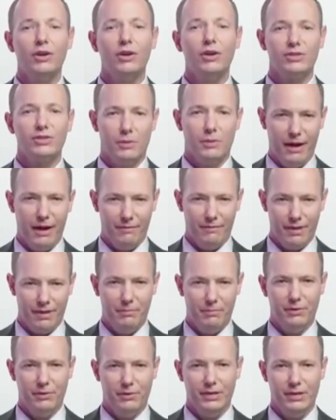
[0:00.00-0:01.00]
they also
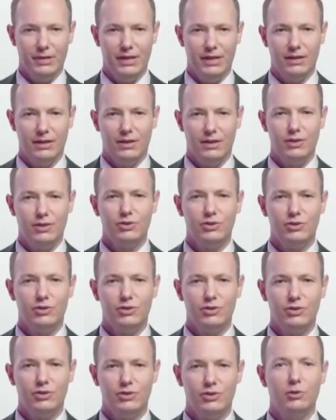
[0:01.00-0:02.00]
have the ability
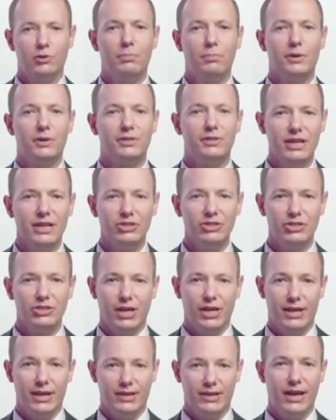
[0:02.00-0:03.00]
to
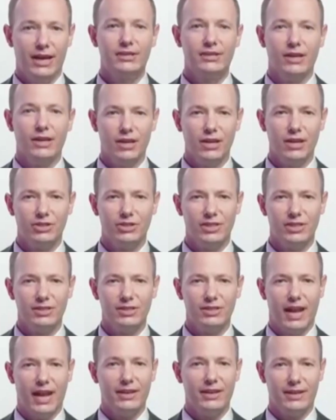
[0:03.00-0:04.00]
potentiate
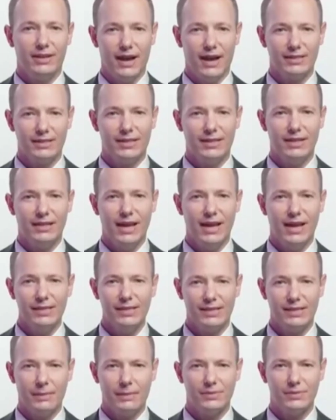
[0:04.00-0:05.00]
endogenous
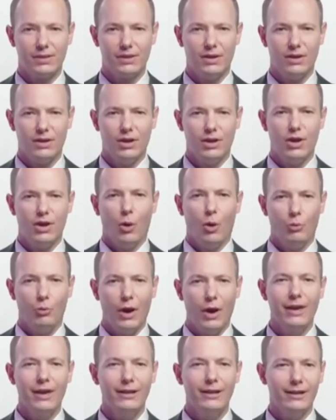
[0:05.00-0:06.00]
antioxidant enzymes,
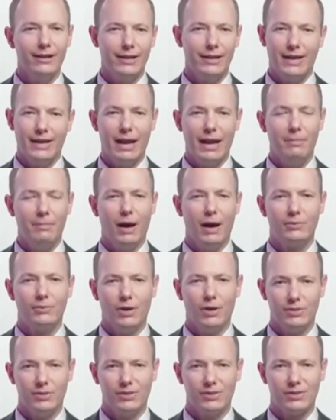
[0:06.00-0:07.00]
regulate
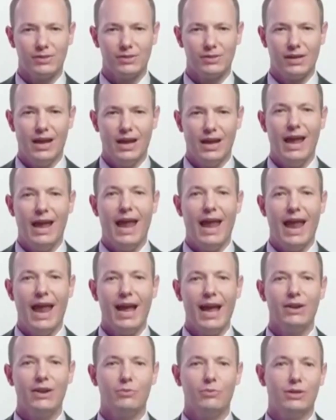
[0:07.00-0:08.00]
apoptosis,
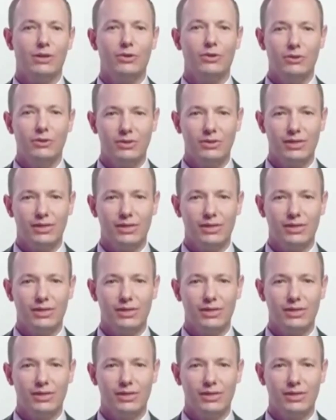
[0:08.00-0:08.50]
and